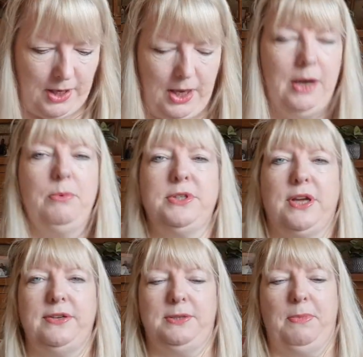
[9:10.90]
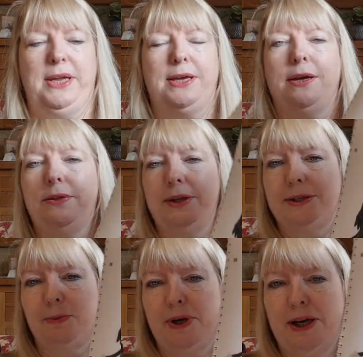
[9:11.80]
And I was going to make
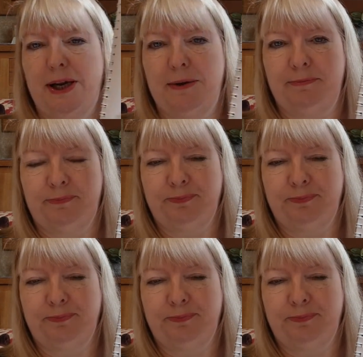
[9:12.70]
this one here,